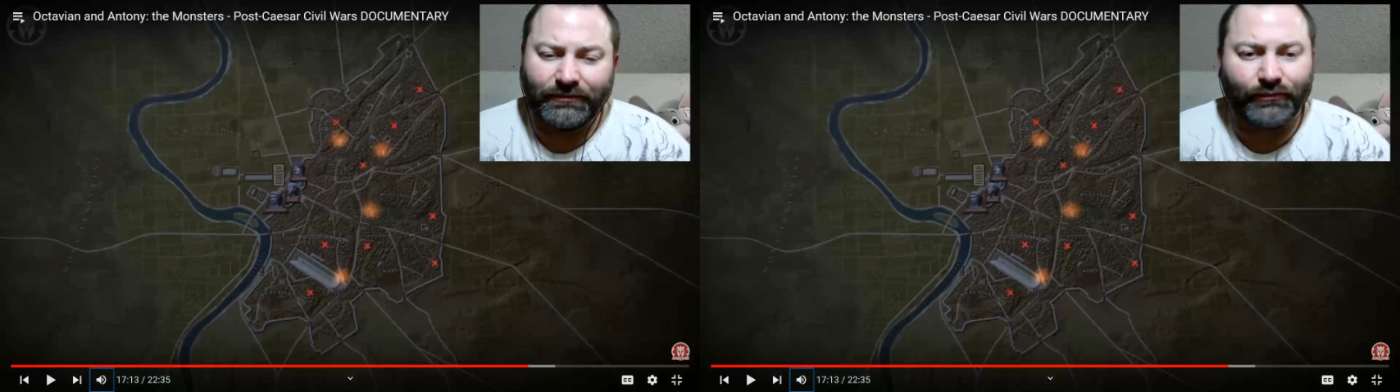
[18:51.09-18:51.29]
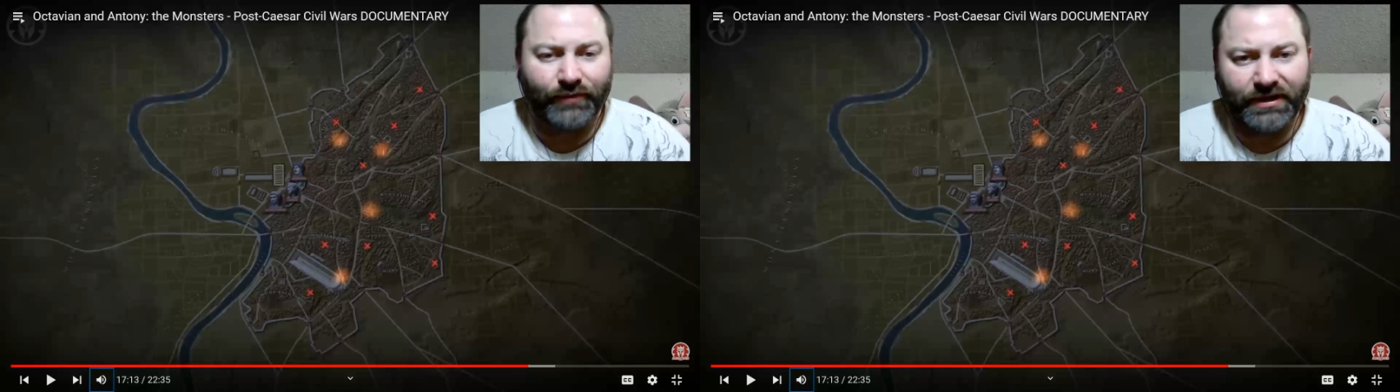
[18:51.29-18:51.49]

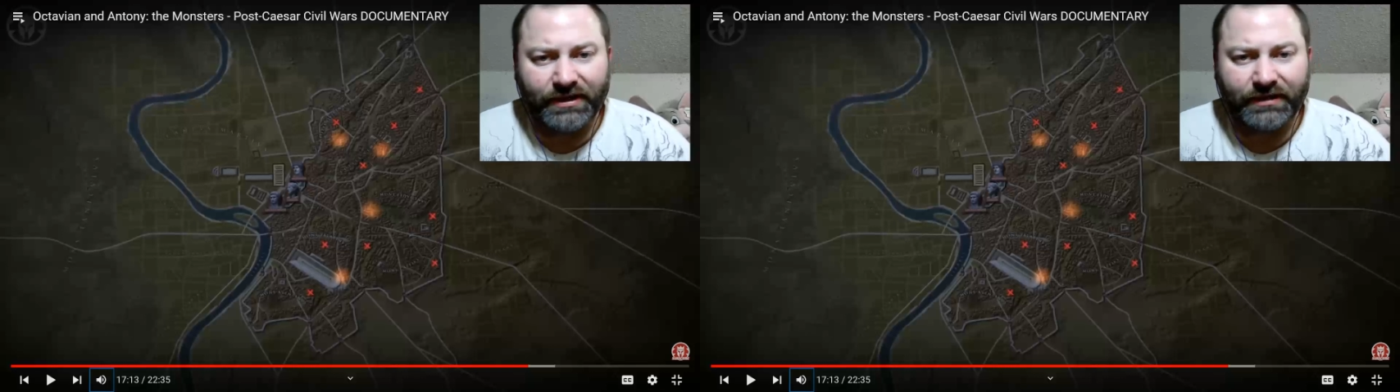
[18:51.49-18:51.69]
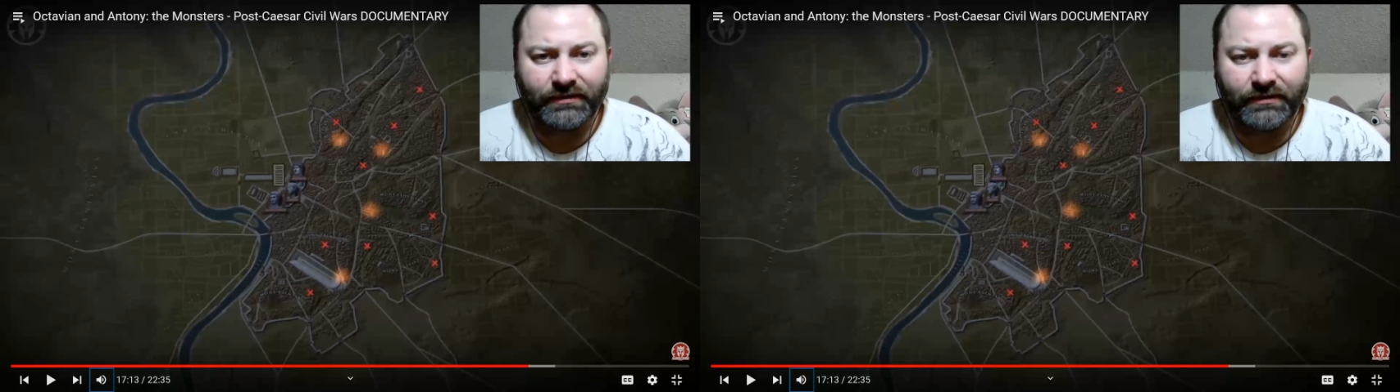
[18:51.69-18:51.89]

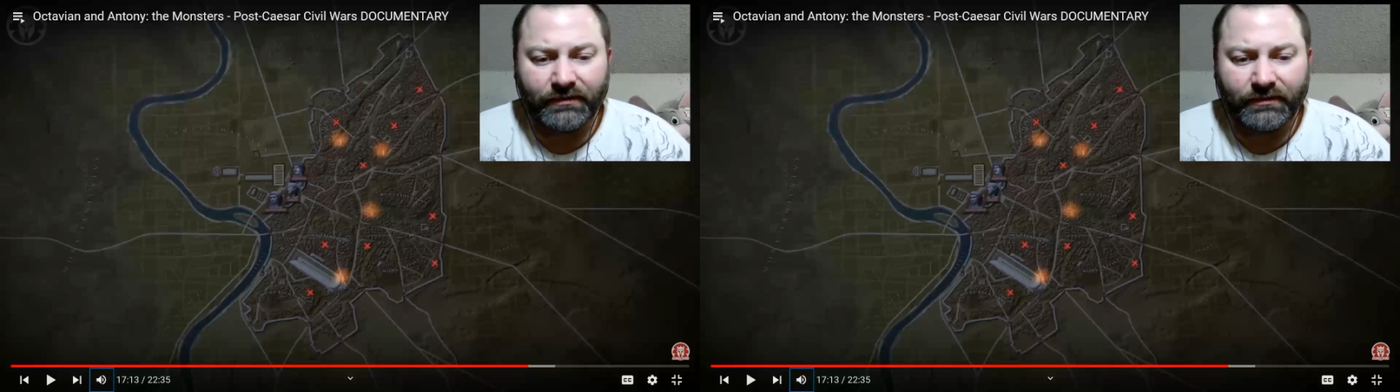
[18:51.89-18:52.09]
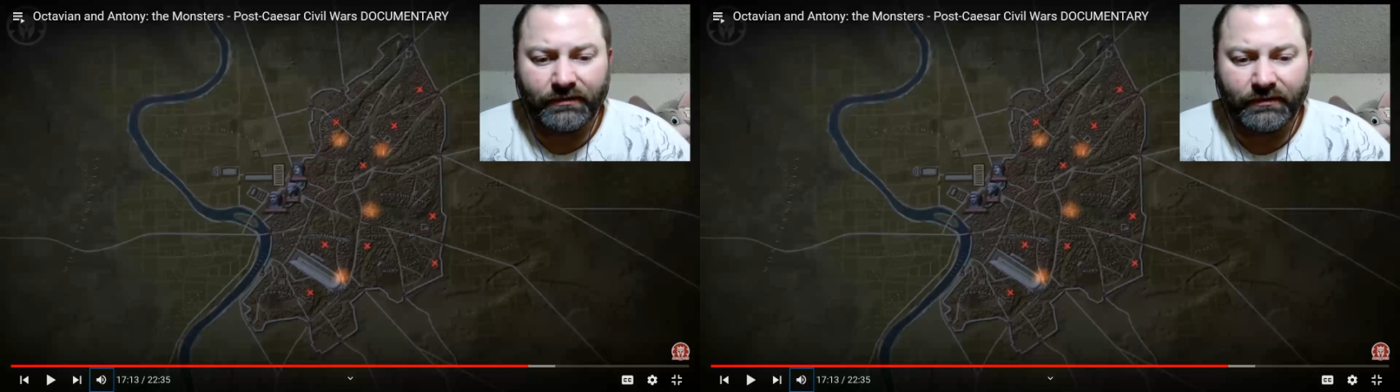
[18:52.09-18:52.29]
Really?
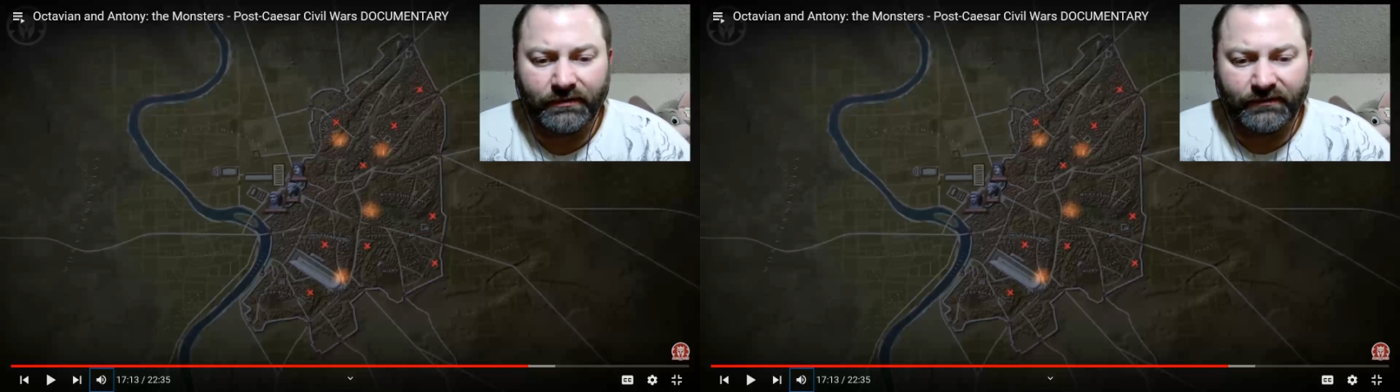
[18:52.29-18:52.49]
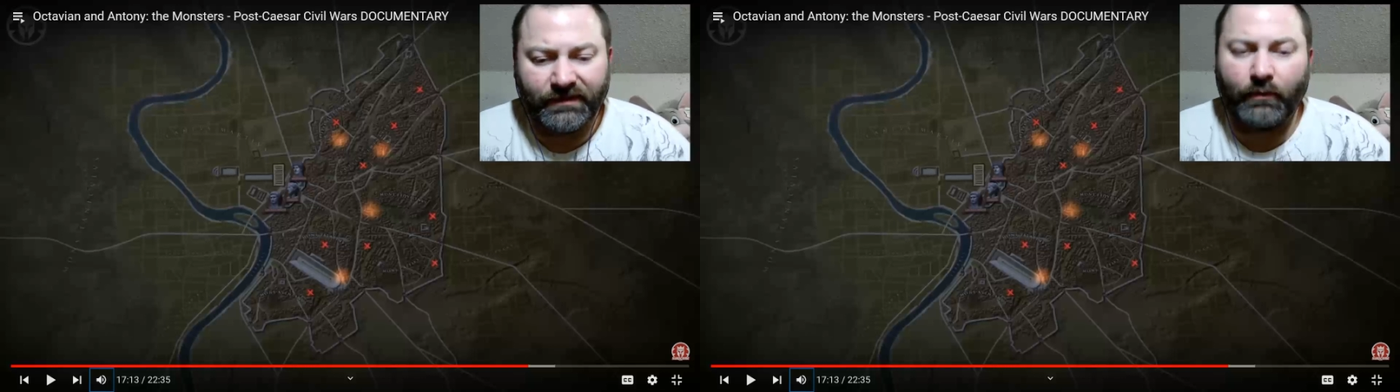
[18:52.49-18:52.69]

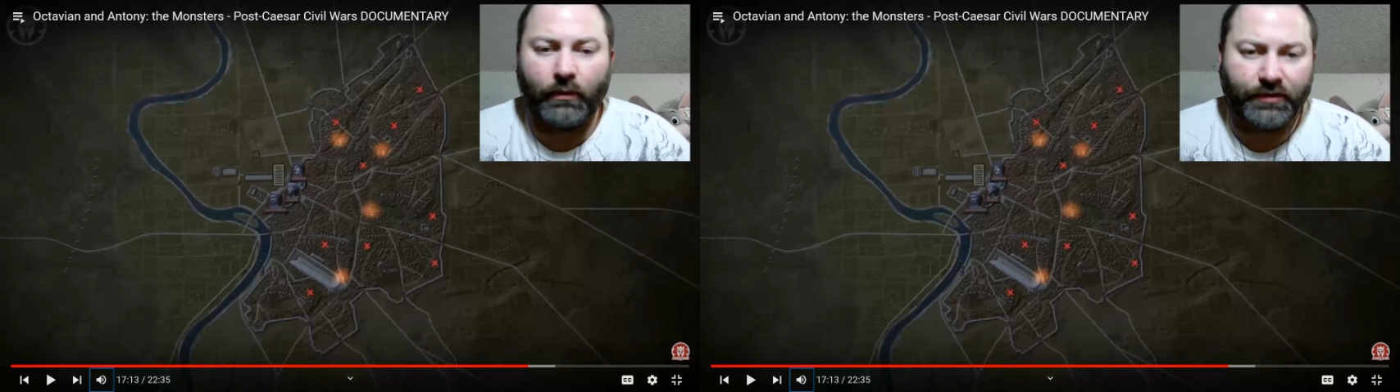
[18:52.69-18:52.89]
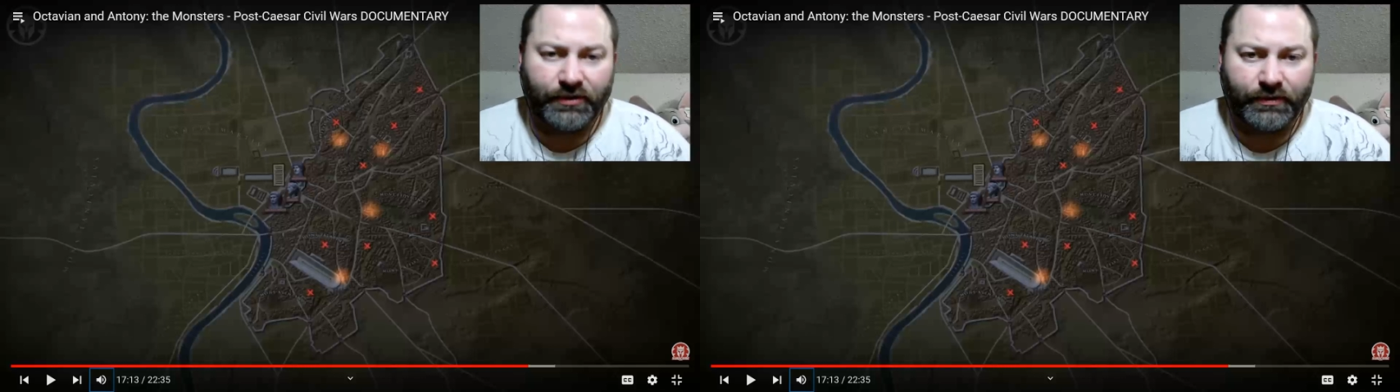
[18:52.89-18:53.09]
Is that
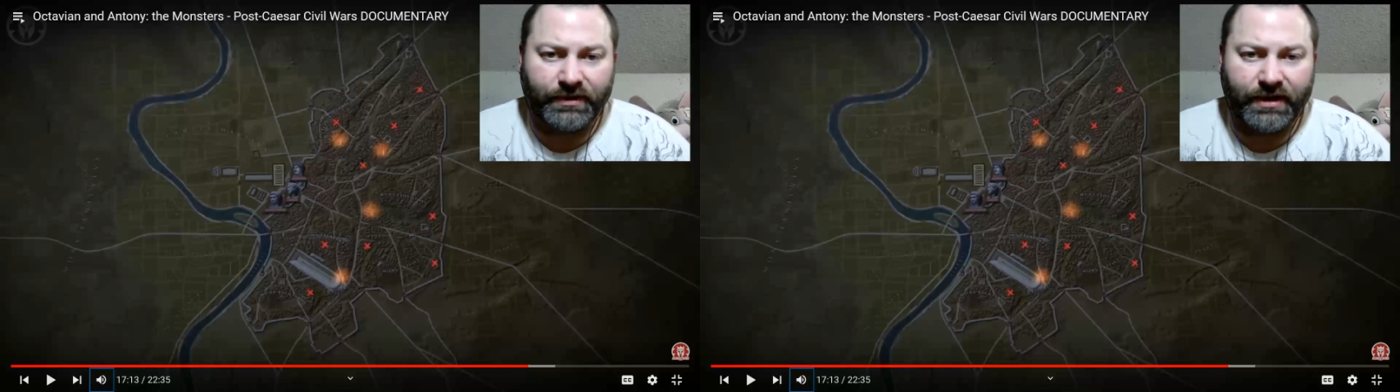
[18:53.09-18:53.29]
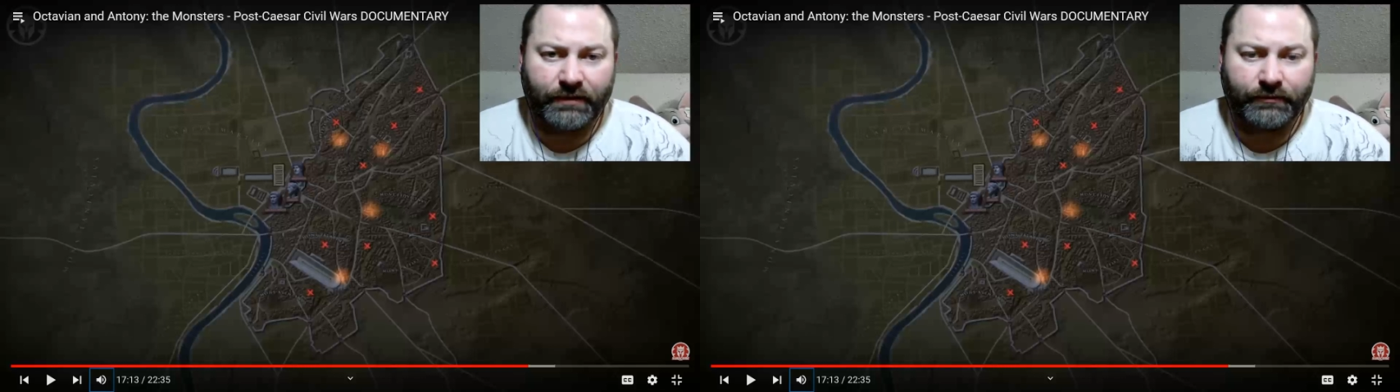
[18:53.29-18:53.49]
what we're doing
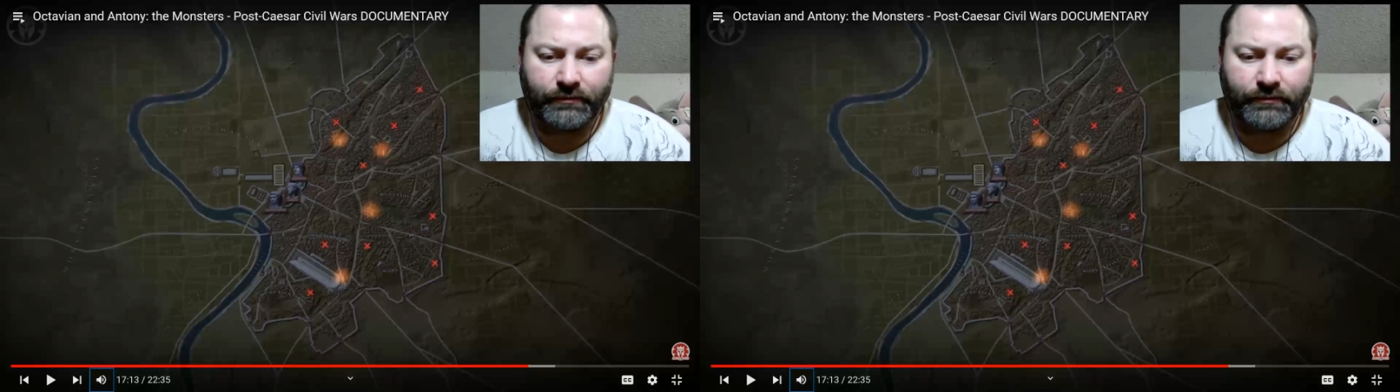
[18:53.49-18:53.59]
now?